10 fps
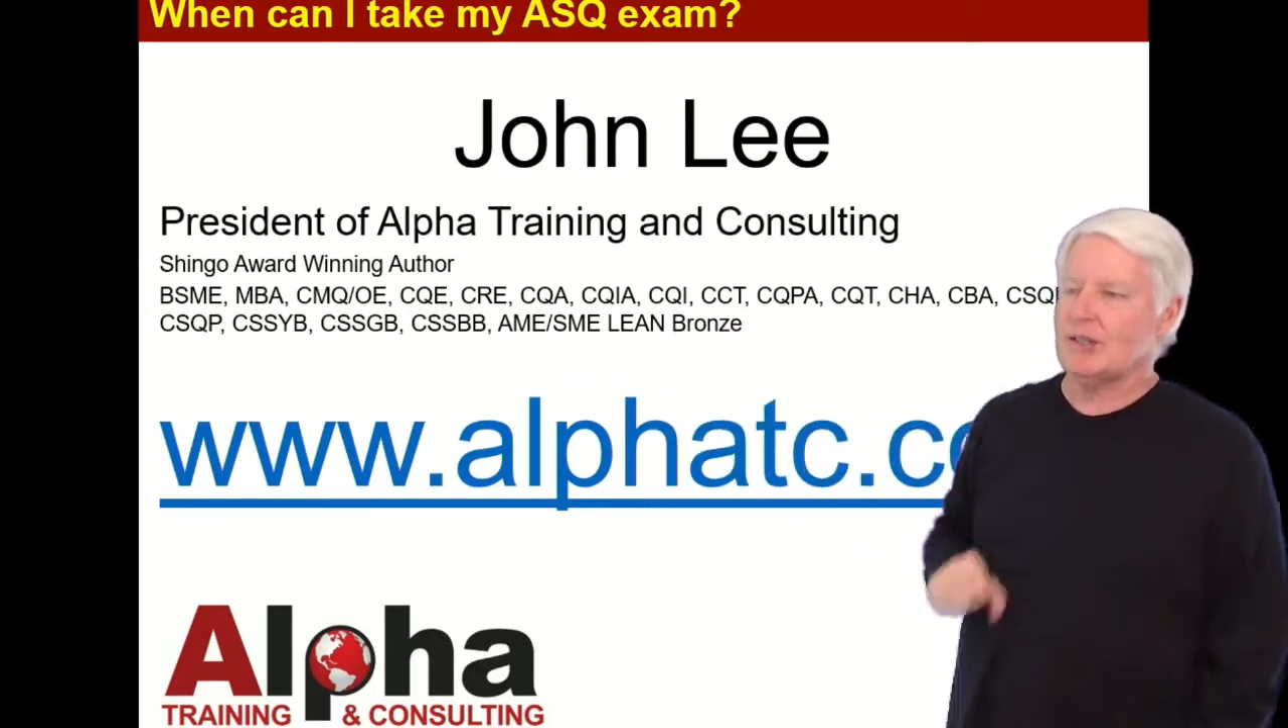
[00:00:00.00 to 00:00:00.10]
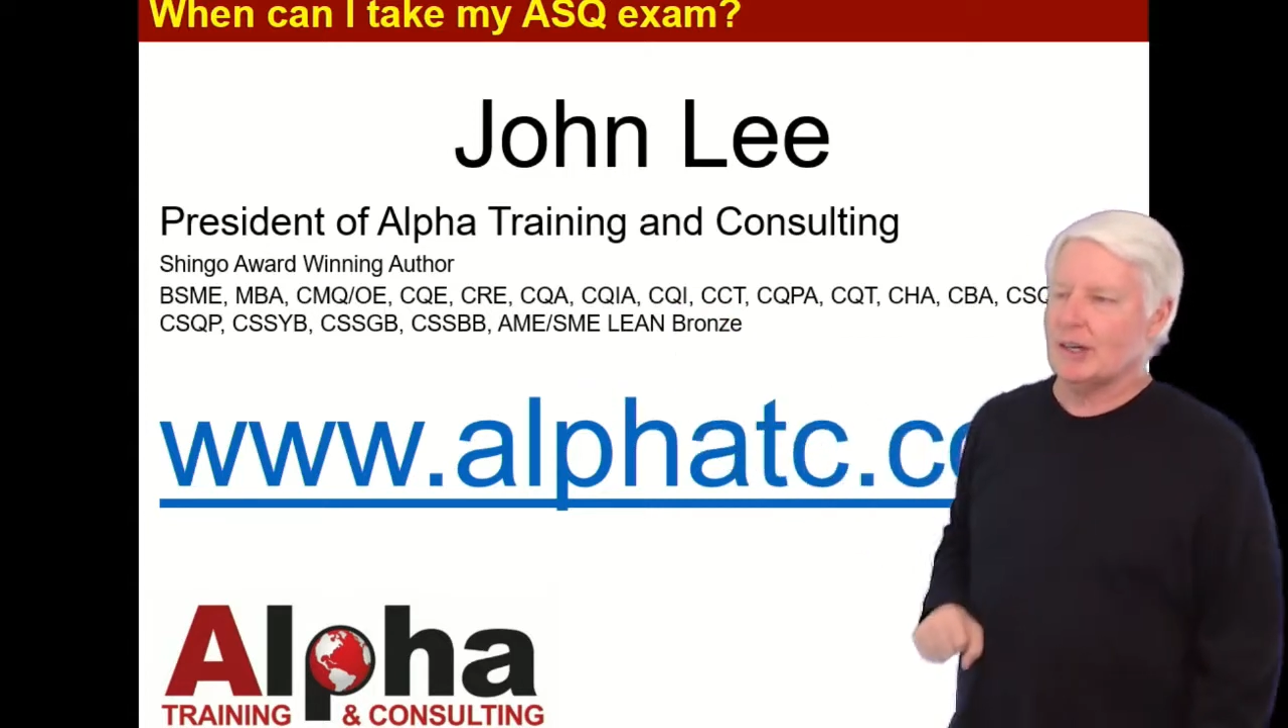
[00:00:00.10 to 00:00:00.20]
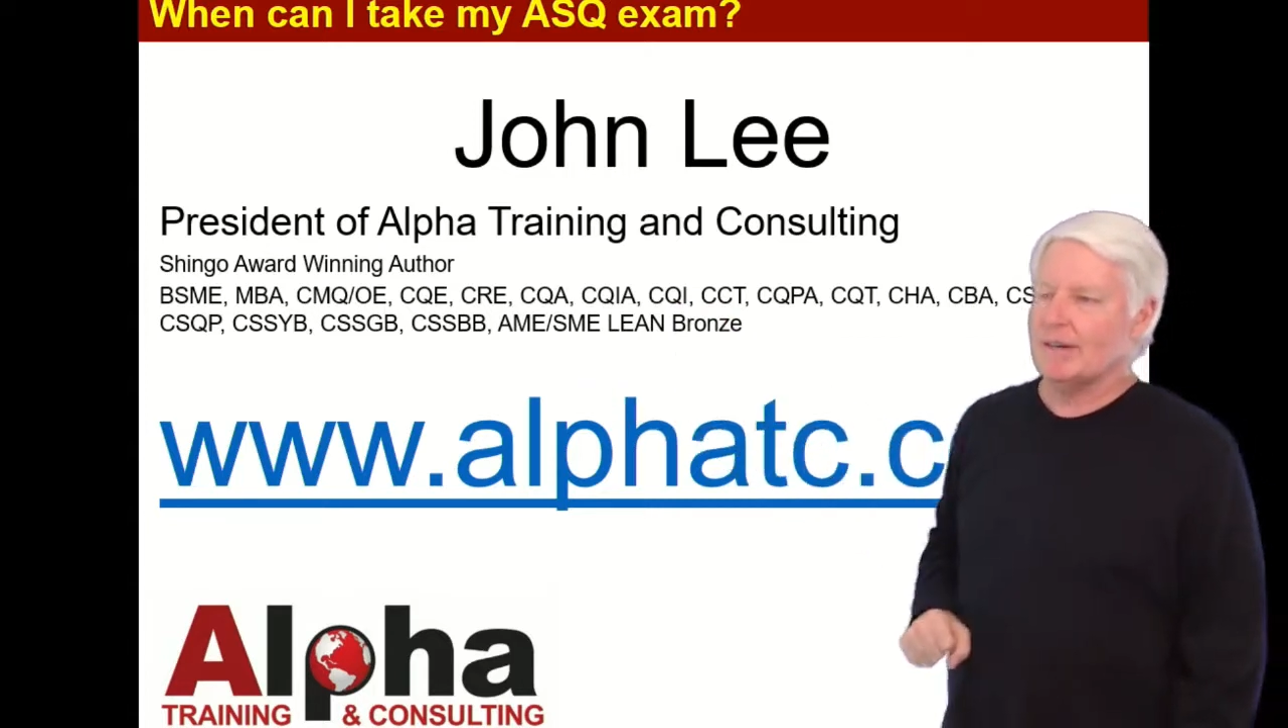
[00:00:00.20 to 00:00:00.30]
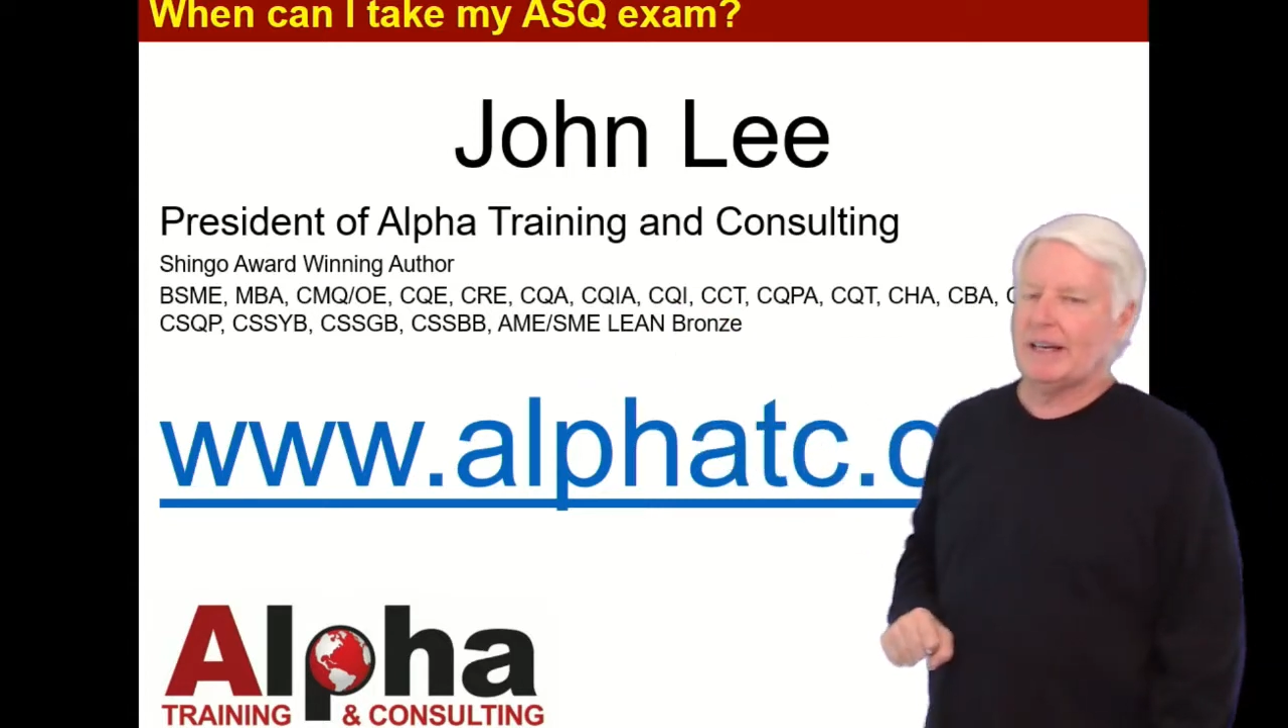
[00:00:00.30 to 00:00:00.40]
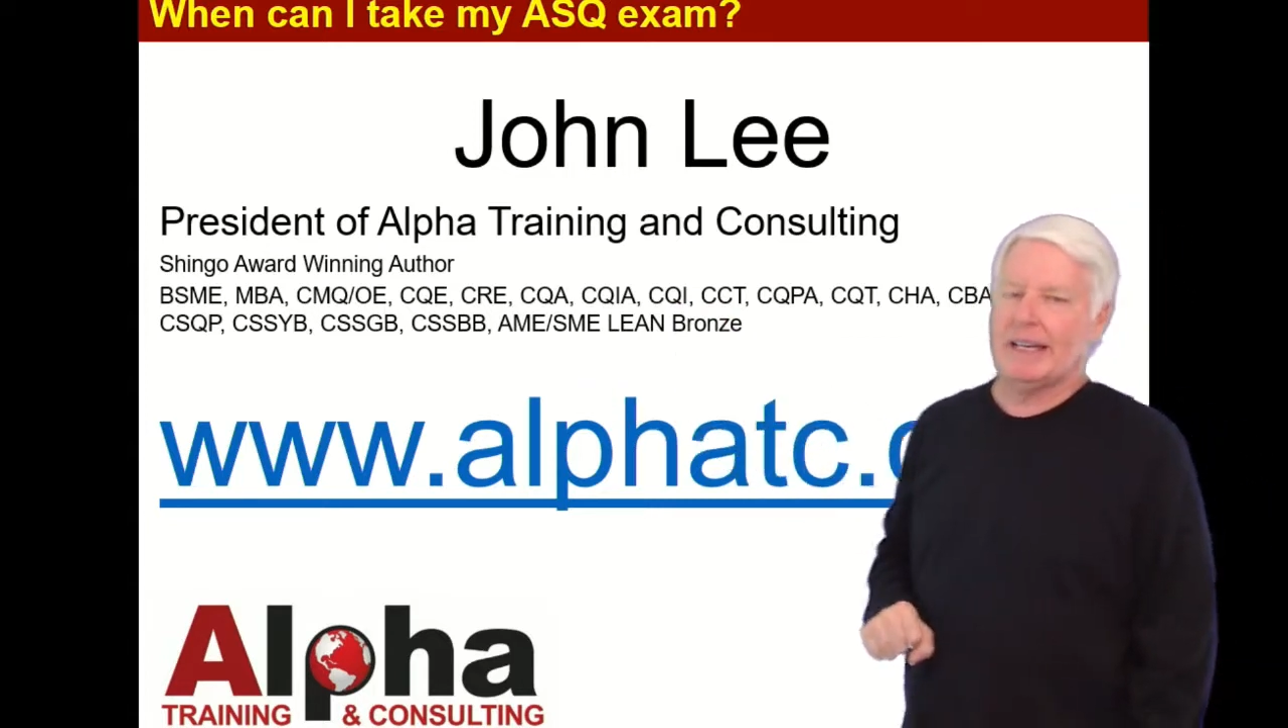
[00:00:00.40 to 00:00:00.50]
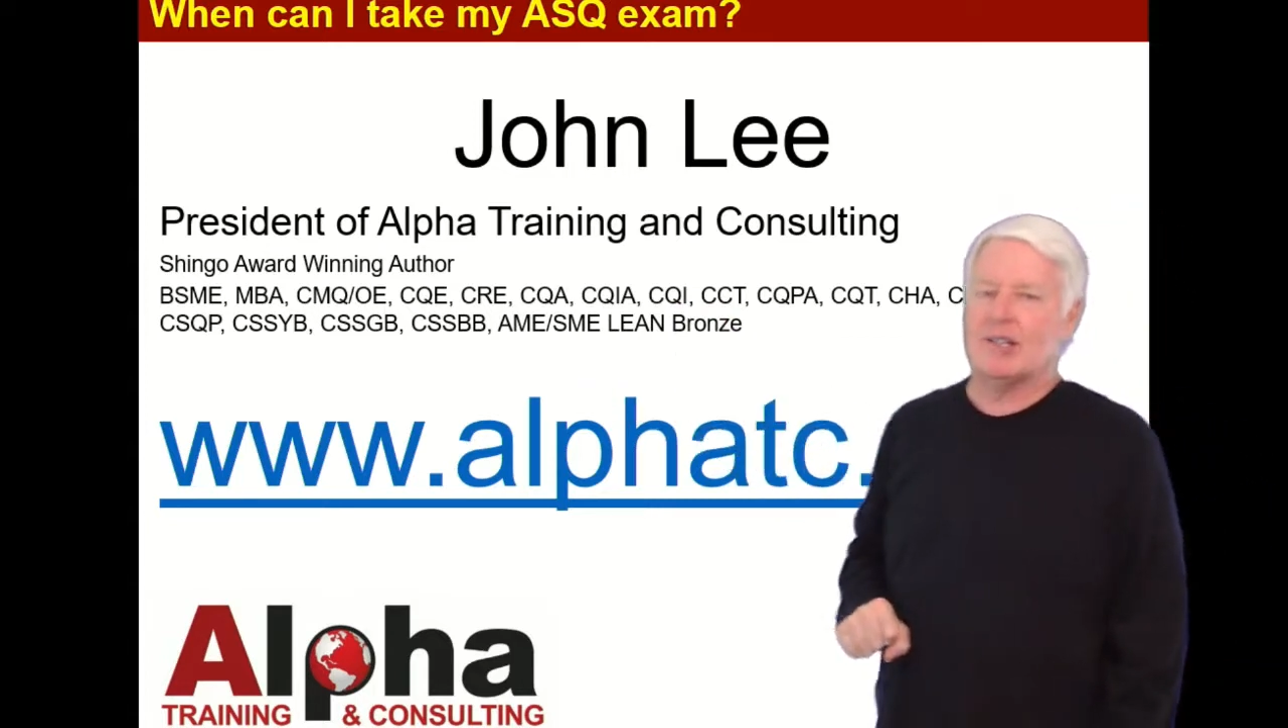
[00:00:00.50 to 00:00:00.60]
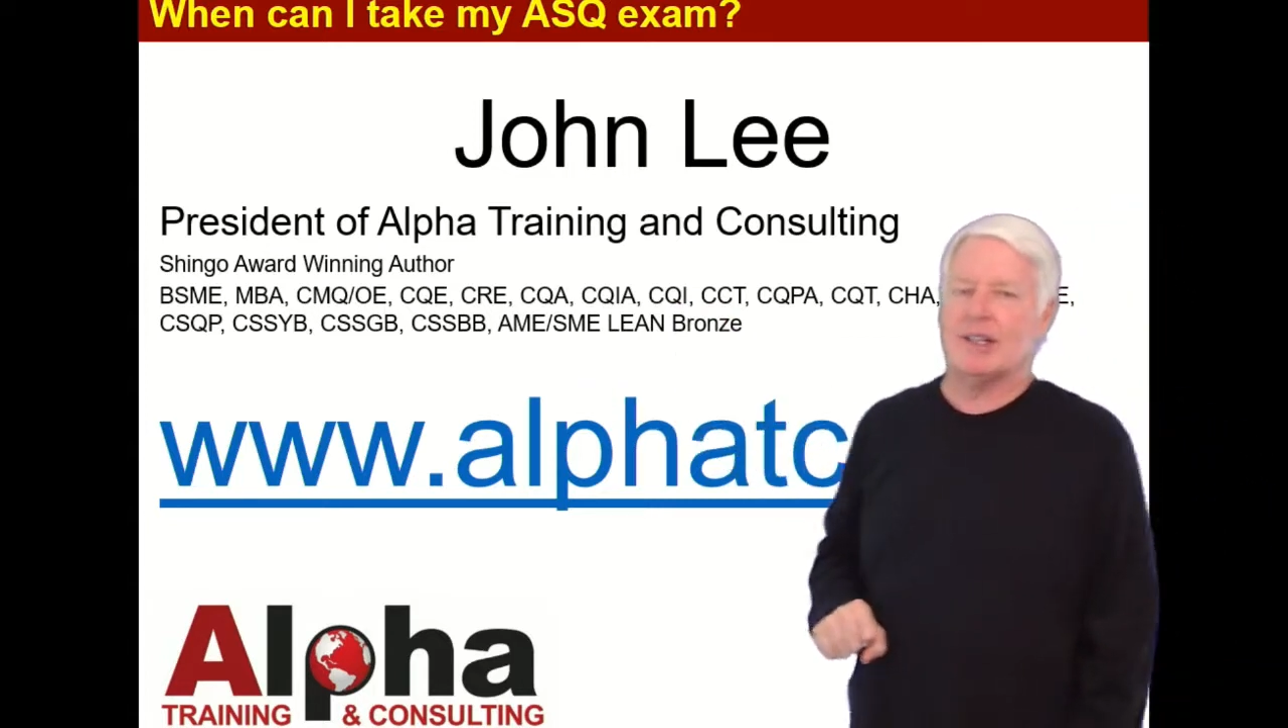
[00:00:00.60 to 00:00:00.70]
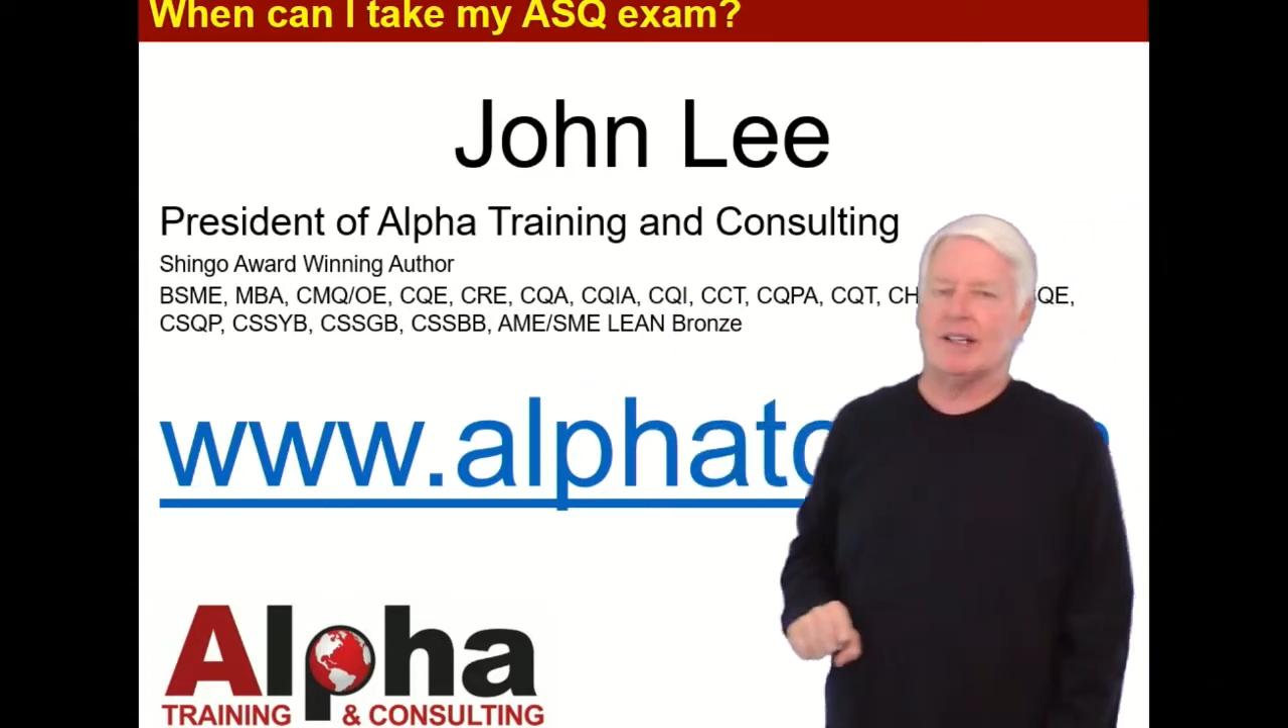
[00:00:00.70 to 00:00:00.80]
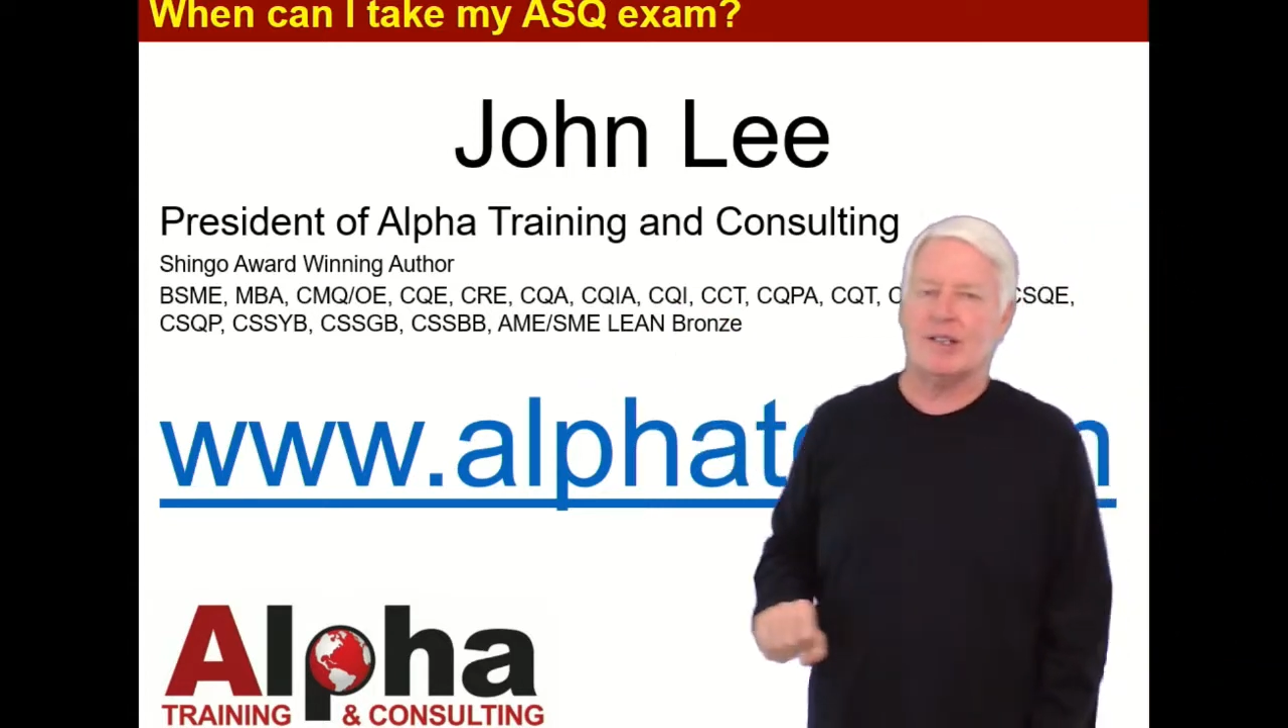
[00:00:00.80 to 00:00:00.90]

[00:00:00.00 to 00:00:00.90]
certification